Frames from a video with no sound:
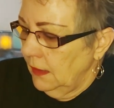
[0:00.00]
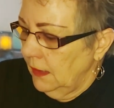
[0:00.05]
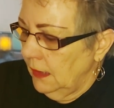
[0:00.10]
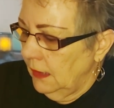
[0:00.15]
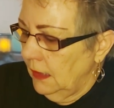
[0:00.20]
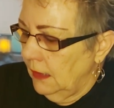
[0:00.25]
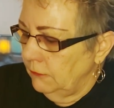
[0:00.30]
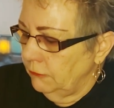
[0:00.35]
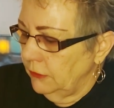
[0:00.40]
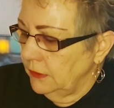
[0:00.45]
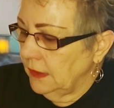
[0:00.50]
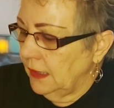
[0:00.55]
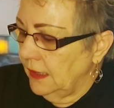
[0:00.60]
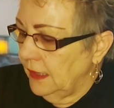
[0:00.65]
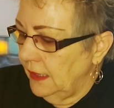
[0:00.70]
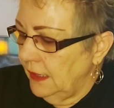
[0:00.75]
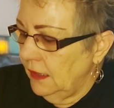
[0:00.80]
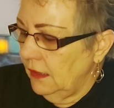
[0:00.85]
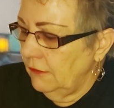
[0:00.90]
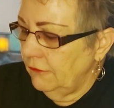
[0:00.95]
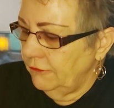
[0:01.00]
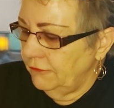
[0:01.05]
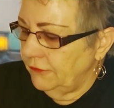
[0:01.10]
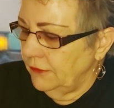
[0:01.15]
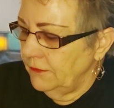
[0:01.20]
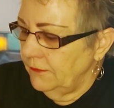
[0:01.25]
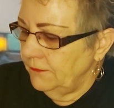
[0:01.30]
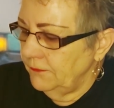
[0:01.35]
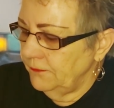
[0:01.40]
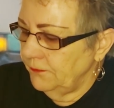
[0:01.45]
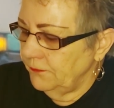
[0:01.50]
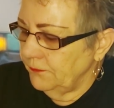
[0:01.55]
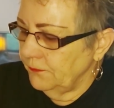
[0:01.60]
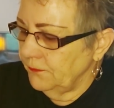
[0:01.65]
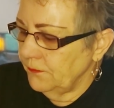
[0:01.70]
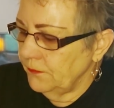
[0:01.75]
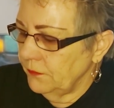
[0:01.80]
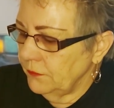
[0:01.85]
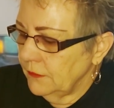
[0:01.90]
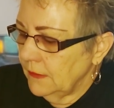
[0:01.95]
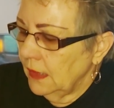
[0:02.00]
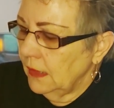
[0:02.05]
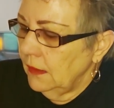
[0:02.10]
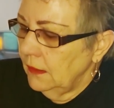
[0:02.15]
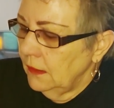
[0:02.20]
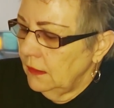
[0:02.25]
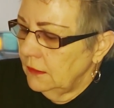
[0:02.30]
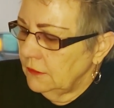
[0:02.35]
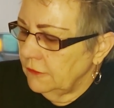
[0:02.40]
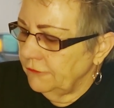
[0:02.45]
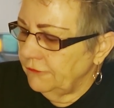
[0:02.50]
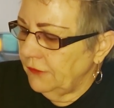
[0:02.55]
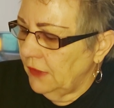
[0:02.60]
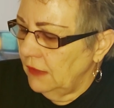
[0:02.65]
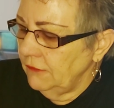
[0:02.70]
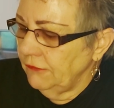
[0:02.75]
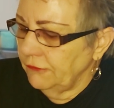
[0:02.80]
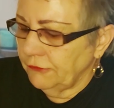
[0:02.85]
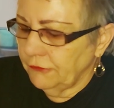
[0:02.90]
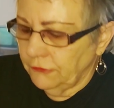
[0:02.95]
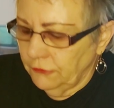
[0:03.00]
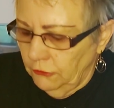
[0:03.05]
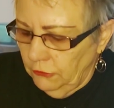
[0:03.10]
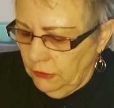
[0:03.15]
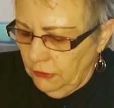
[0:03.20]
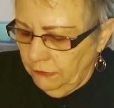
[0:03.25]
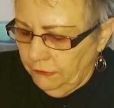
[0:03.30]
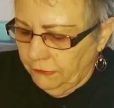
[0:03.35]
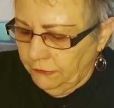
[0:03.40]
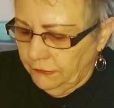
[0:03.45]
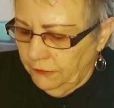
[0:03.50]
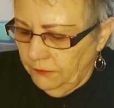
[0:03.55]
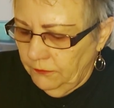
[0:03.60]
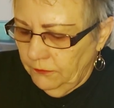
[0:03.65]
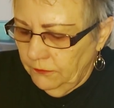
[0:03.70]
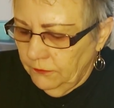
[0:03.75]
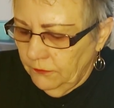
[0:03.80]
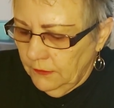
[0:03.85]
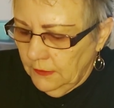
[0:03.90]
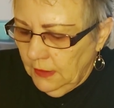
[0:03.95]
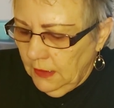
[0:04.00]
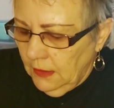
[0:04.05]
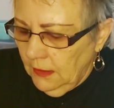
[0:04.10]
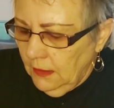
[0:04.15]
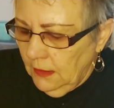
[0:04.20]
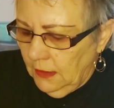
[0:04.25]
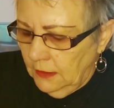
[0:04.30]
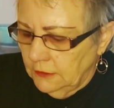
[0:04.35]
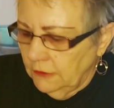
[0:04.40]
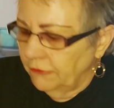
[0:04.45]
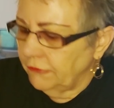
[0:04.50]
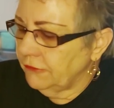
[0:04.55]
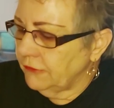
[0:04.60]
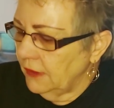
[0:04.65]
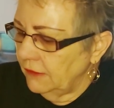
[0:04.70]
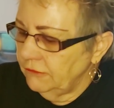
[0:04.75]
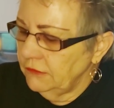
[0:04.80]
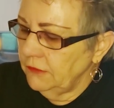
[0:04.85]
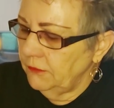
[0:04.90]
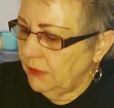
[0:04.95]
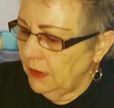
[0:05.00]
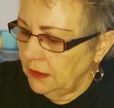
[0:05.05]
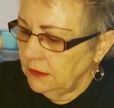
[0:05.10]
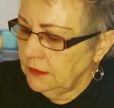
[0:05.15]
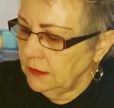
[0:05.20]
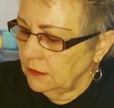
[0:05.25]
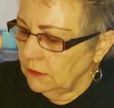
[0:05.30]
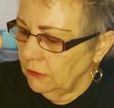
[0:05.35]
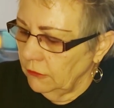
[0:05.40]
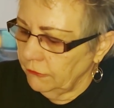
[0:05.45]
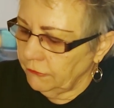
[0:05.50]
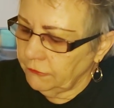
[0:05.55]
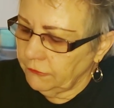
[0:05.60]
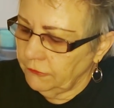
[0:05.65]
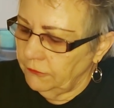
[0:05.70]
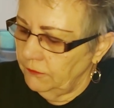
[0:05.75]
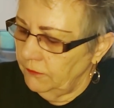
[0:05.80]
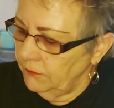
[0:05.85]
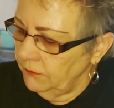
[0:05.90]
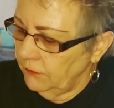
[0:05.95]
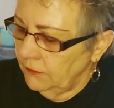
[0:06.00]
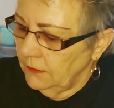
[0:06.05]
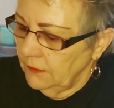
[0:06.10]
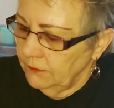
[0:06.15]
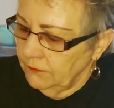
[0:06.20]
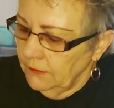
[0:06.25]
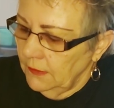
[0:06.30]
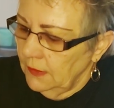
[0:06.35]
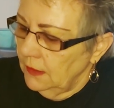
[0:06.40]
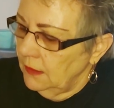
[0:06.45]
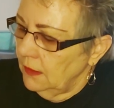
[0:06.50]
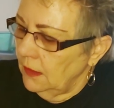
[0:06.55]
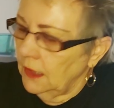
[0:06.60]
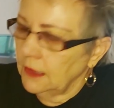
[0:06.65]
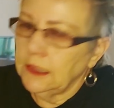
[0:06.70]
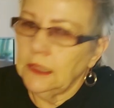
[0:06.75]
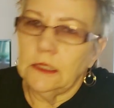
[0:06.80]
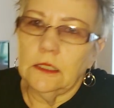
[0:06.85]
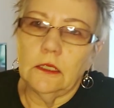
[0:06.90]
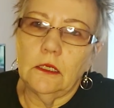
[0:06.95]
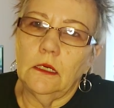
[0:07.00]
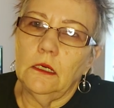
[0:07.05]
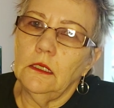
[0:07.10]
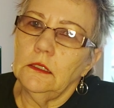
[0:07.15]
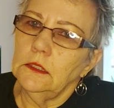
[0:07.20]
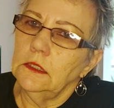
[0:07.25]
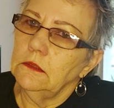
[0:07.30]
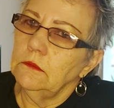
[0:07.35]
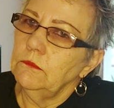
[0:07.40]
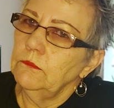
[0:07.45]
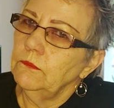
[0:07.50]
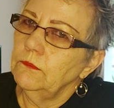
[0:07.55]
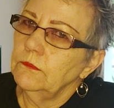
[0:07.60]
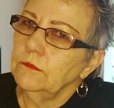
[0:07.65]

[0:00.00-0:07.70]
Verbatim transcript: And when I have the Five of Swords and the Seven of Pentacles, I got to call it.